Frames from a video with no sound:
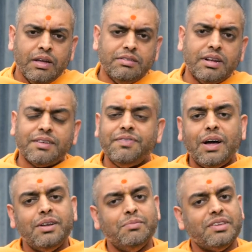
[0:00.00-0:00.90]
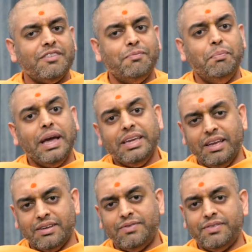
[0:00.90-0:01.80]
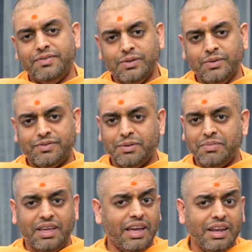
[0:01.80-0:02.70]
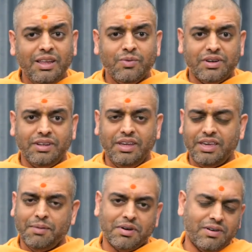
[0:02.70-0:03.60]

Janak found himself begging for food from anyone he came